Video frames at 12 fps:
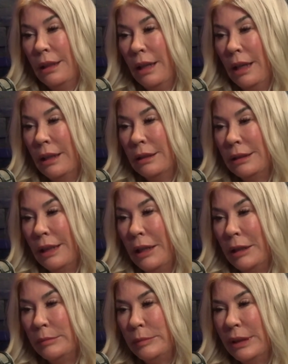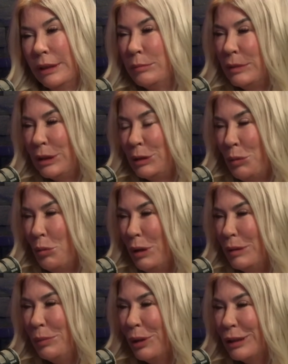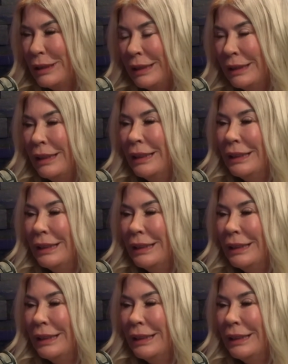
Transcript: And I'm just one person,